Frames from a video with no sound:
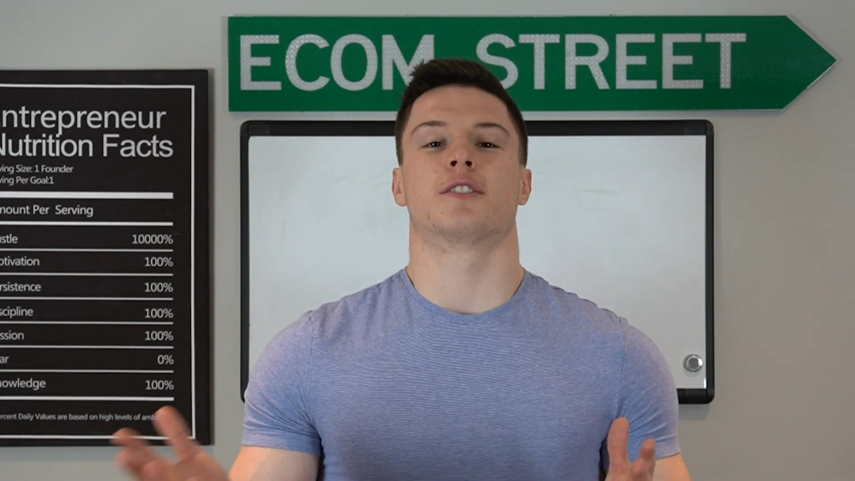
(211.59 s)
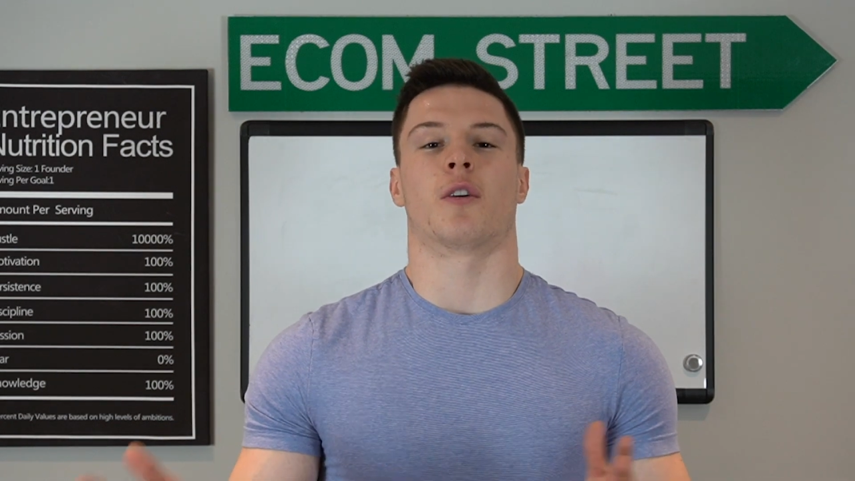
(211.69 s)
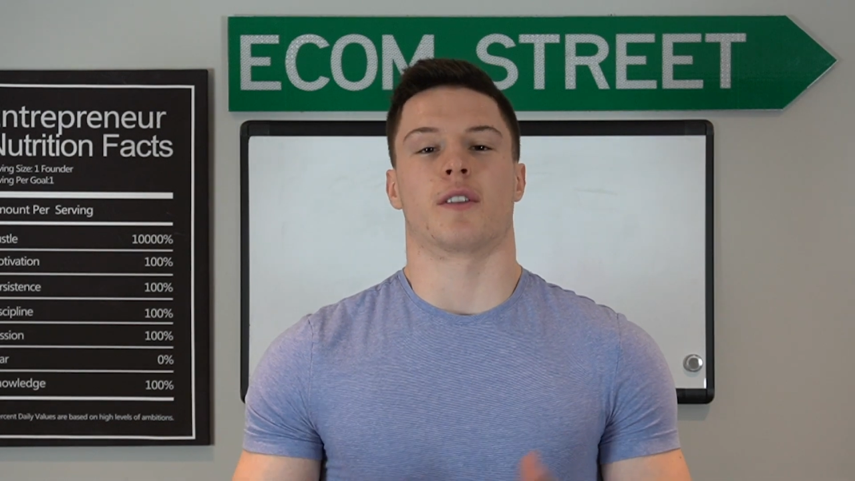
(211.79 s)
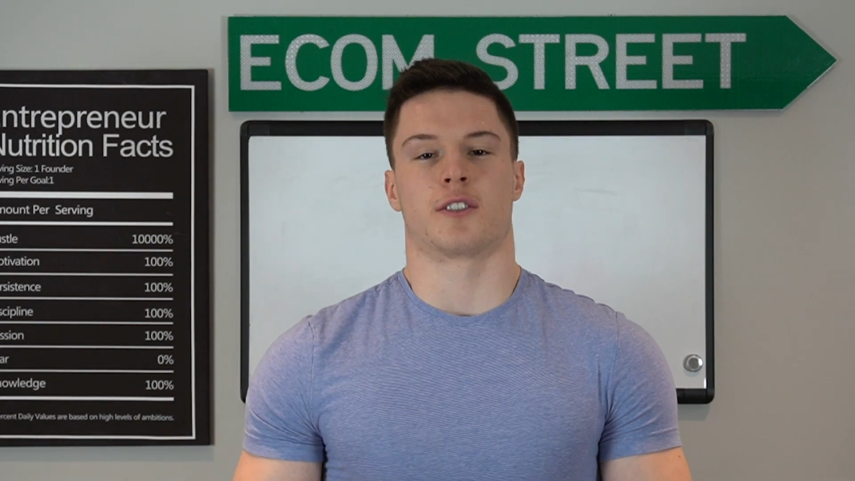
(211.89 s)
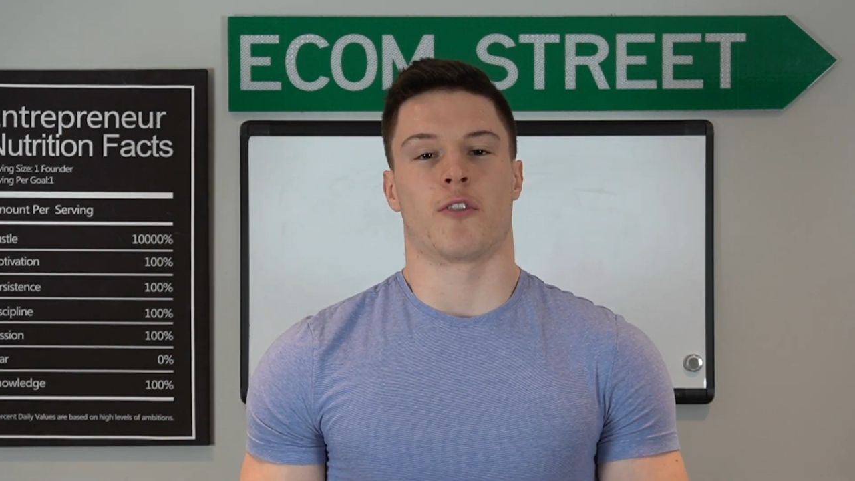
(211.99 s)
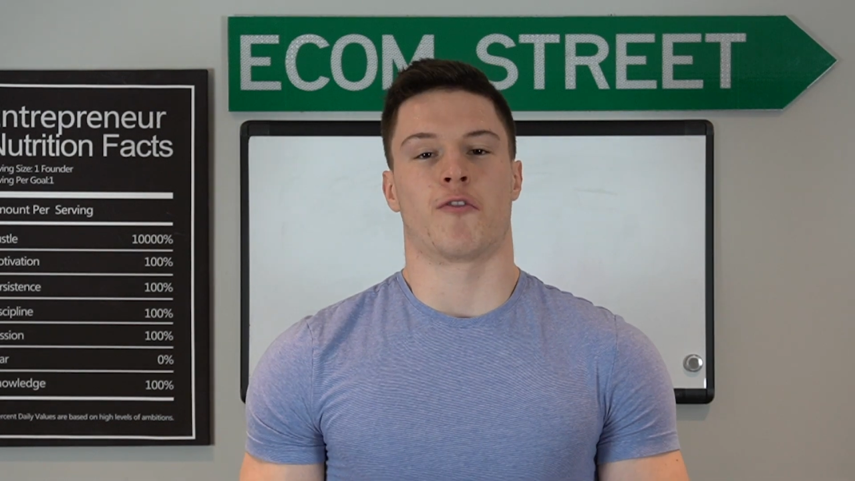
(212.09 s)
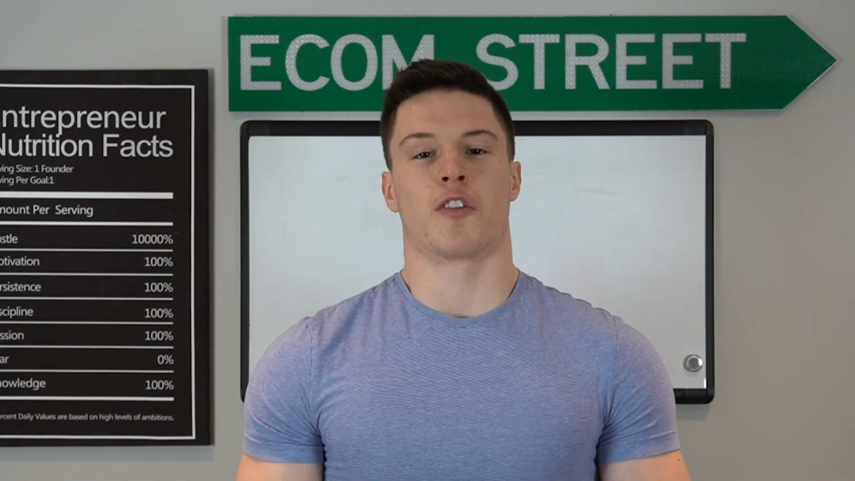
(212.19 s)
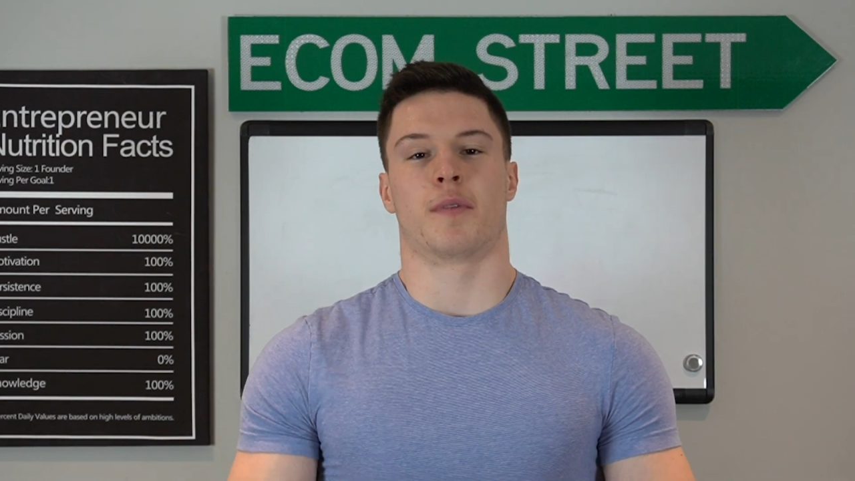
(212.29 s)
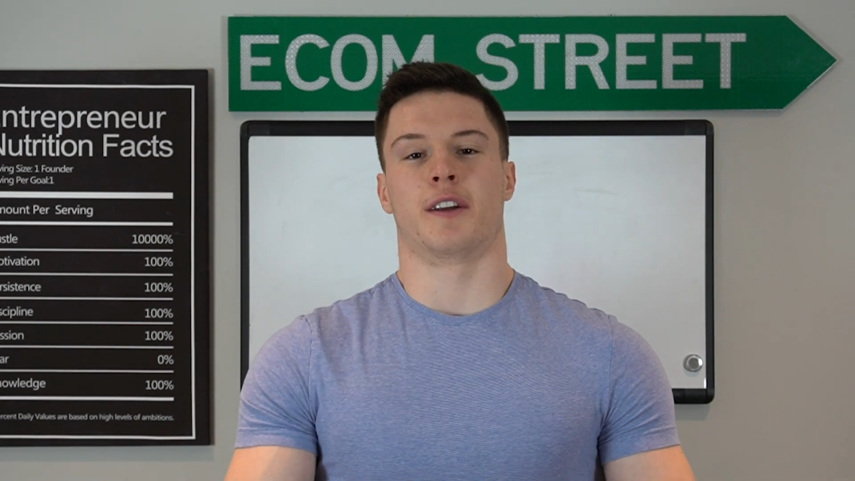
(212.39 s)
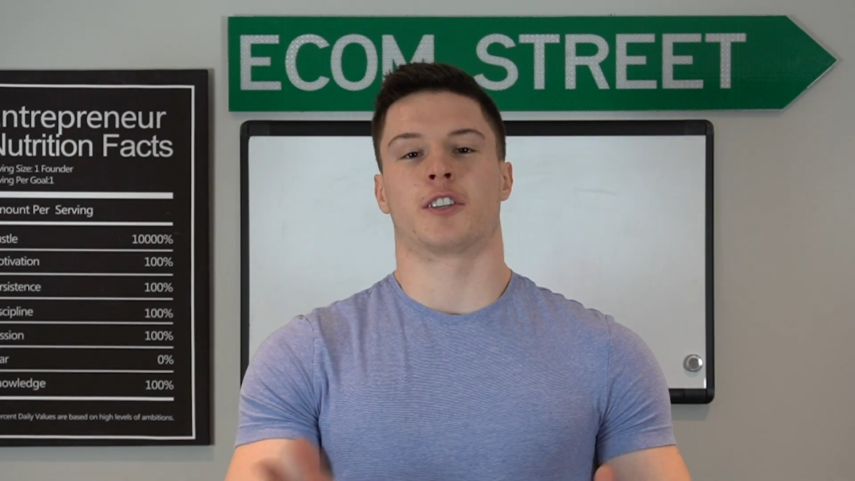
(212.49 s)
so on and so
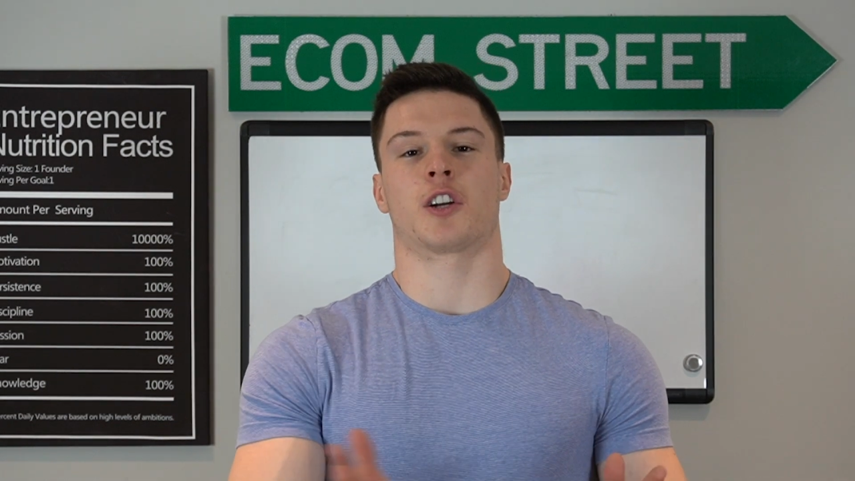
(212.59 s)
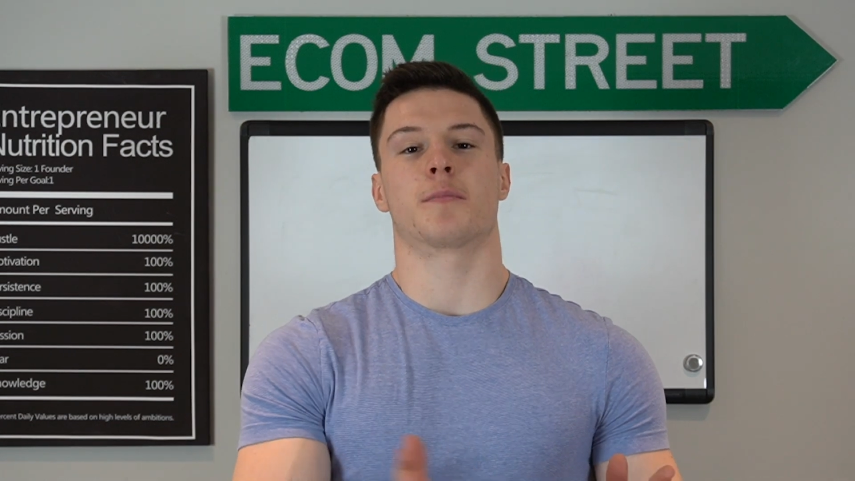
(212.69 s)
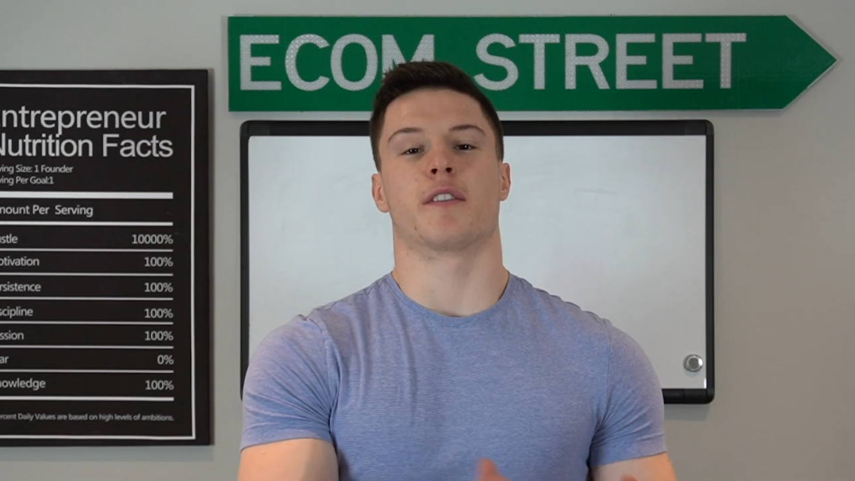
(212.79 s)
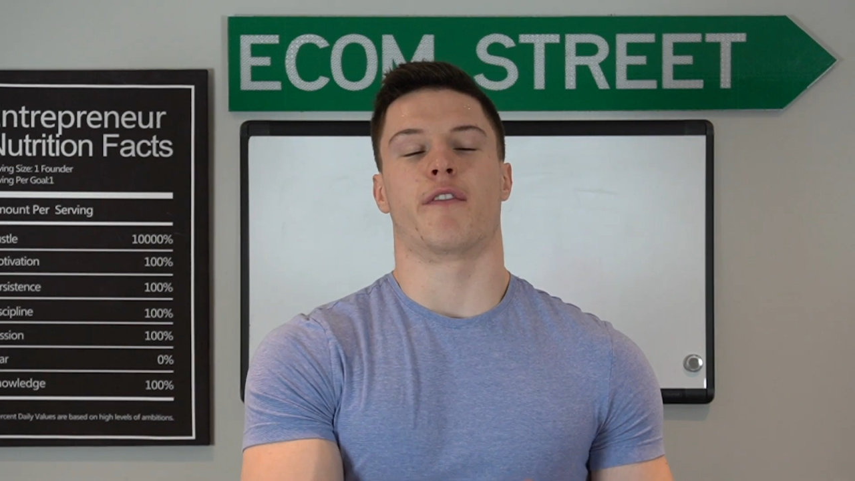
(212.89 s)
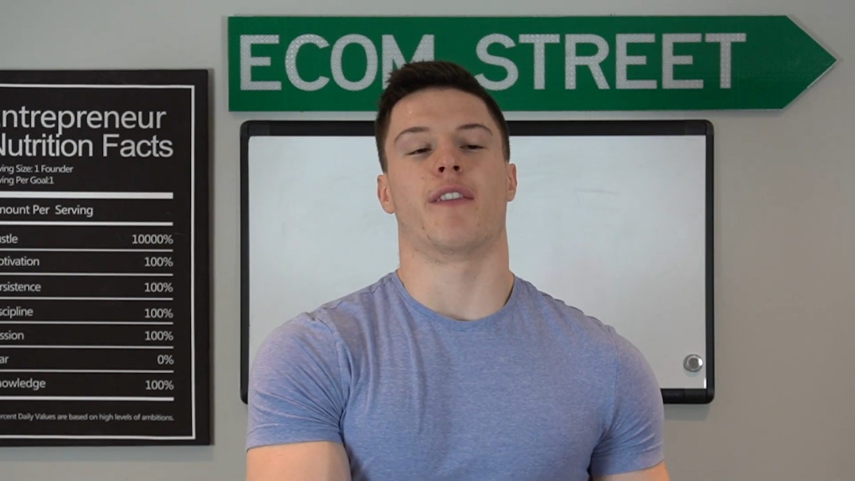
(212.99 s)
forth, but in terms of